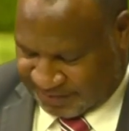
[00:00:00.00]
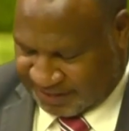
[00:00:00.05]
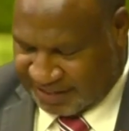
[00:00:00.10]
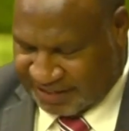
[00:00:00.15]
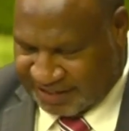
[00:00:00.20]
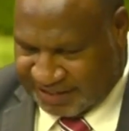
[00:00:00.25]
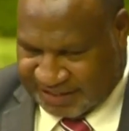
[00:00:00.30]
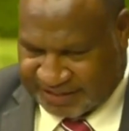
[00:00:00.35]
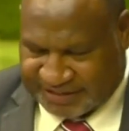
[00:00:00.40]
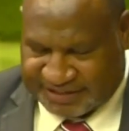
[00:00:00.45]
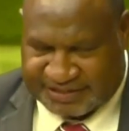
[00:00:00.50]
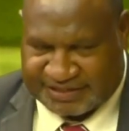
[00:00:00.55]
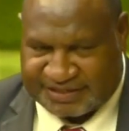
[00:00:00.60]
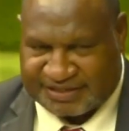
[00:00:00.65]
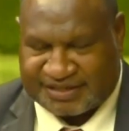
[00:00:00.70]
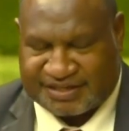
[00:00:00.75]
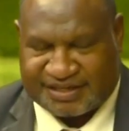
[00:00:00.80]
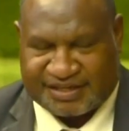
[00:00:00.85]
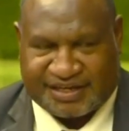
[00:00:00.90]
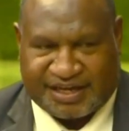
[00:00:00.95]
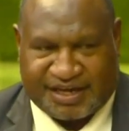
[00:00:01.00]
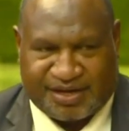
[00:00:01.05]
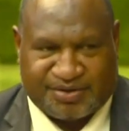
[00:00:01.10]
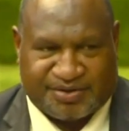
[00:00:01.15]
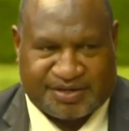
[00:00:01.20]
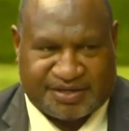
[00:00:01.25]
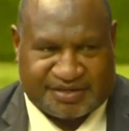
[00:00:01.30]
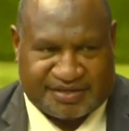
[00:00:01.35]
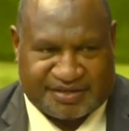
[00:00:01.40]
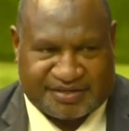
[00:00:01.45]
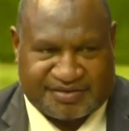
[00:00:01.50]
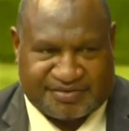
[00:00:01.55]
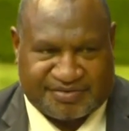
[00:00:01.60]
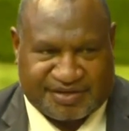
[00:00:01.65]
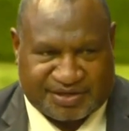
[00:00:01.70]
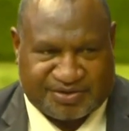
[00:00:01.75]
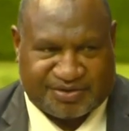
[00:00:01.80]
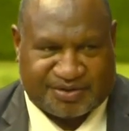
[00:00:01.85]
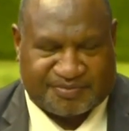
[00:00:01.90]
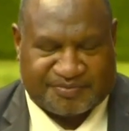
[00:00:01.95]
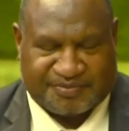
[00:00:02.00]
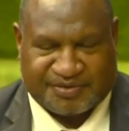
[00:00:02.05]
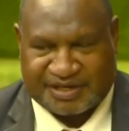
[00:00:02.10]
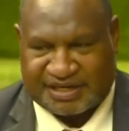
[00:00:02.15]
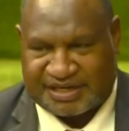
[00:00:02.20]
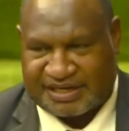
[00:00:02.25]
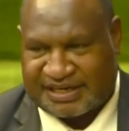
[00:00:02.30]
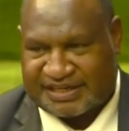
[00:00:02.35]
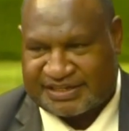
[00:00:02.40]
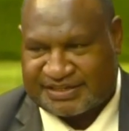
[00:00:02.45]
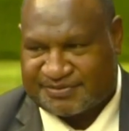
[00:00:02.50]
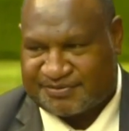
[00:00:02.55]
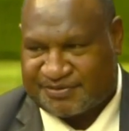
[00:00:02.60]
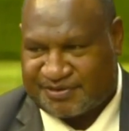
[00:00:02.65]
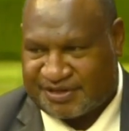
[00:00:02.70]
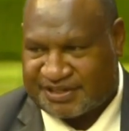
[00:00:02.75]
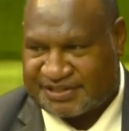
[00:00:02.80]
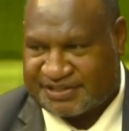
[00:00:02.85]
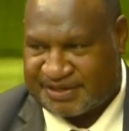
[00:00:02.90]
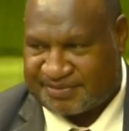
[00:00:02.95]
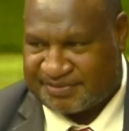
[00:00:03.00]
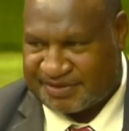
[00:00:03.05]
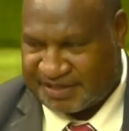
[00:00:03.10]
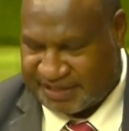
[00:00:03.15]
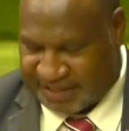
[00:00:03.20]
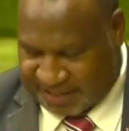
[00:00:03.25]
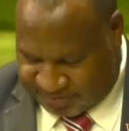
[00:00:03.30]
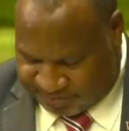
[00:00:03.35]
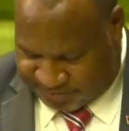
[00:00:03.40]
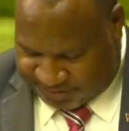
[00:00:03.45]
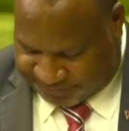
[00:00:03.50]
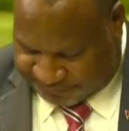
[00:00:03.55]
That's our record for the last 47, now going